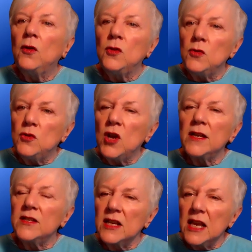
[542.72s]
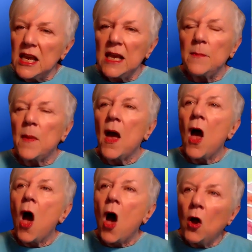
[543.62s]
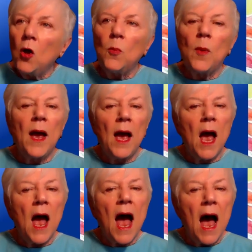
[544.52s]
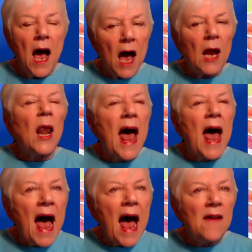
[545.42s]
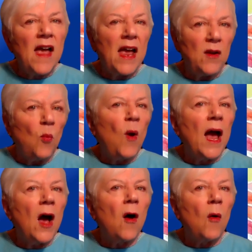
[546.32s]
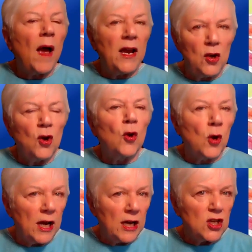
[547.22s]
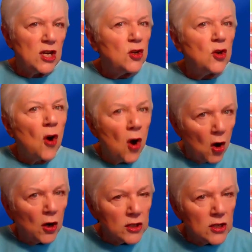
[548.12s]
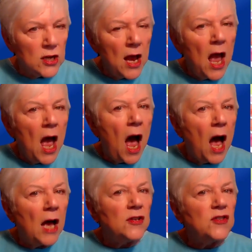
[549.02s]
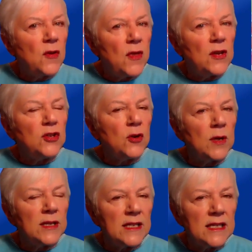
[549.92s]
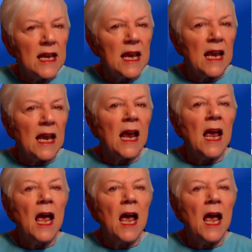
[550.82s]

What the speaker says: to just keep hope alive and well and nourished in your heart, so that you can see